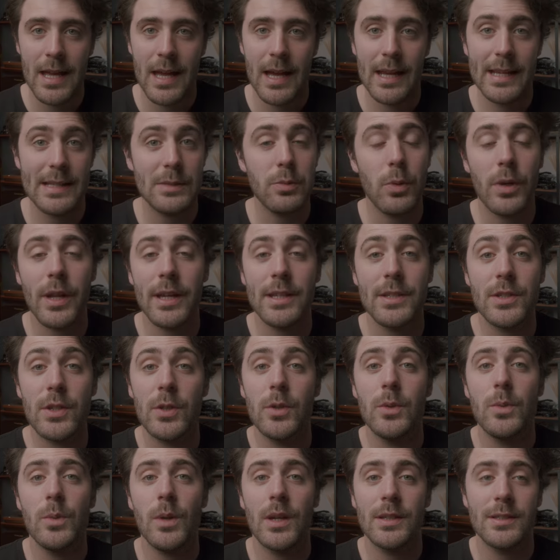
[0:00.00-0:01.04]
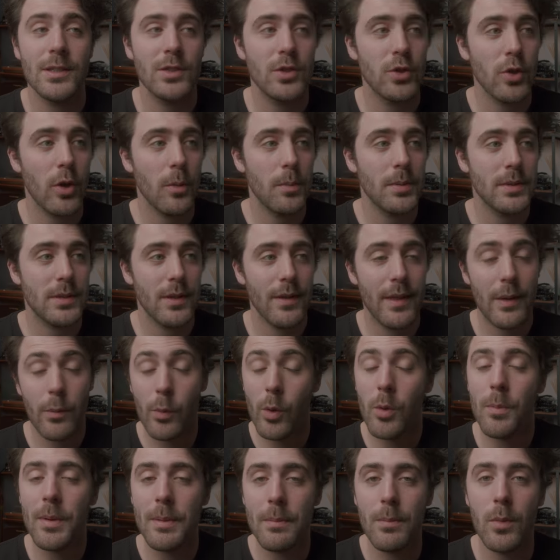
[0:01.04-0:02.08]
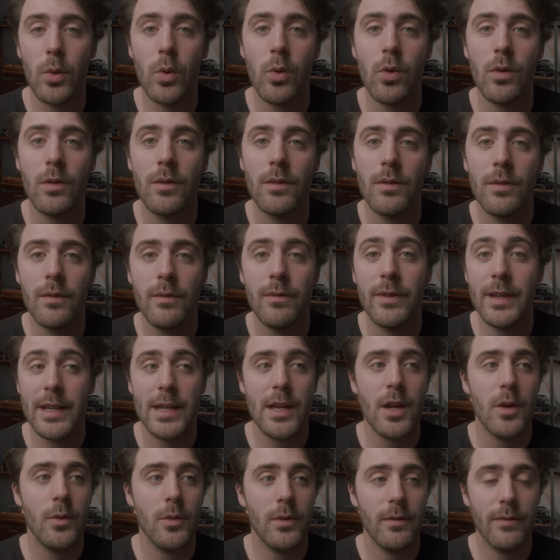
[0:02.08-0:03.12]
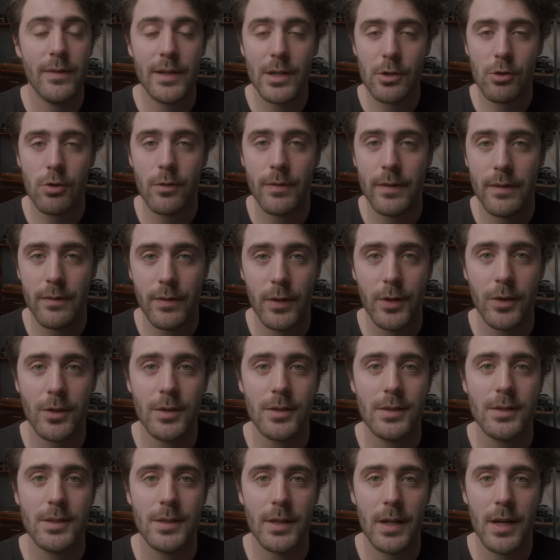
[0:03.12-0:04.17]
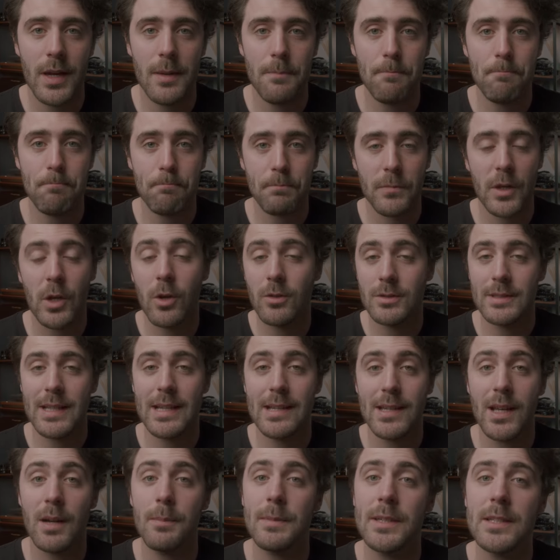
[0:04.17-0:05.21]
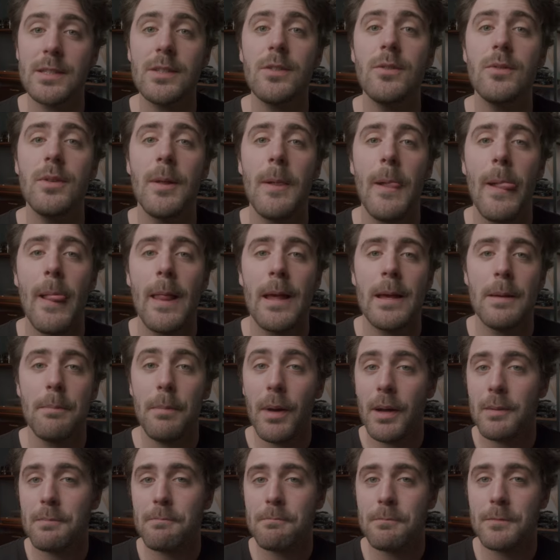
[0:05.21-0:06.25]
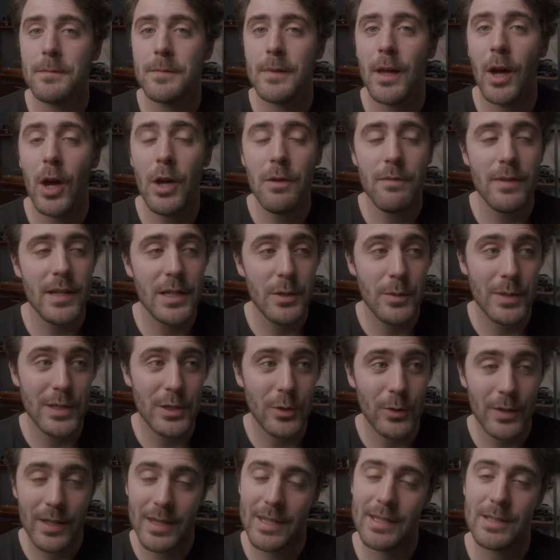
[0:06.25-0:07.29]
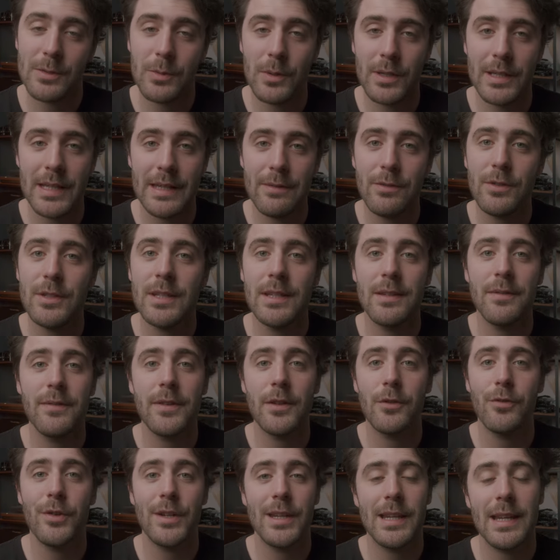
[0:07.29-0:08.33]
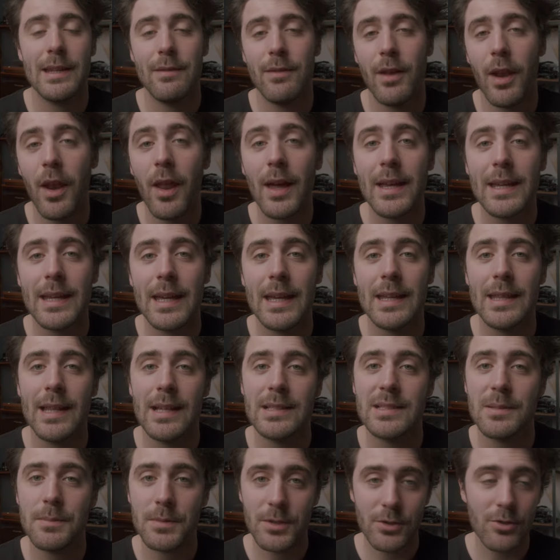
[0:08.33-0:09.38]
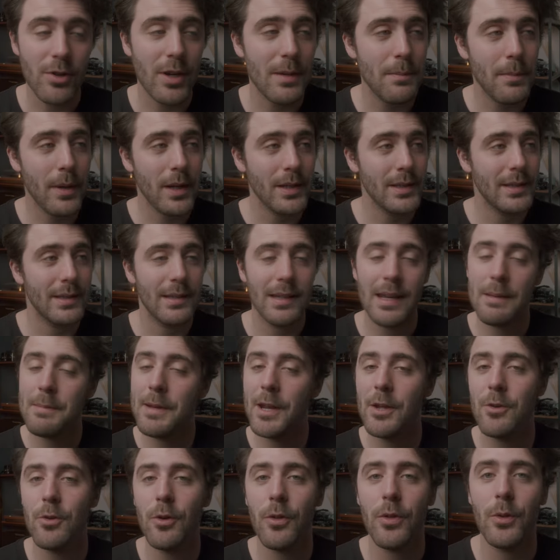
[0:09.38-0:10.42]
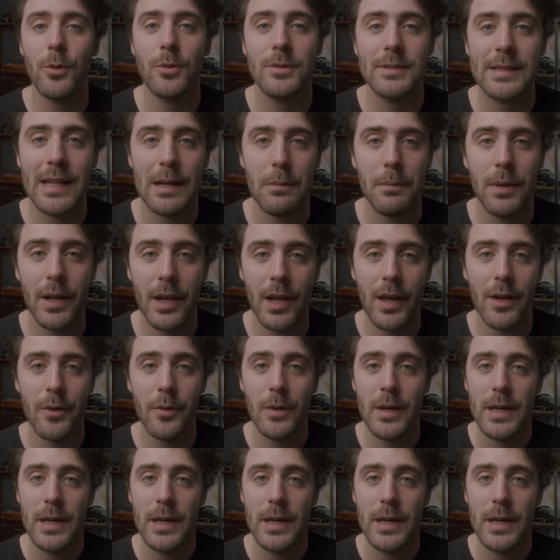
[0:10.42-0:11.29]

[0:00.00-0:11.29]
and is what I do as a job. So there will be more video and videography focused um, content coming soon, but Hopefully you enjoyed this one. If you did, feel free to leave a like, hit that subscribe button. Let me know your thoughts down below.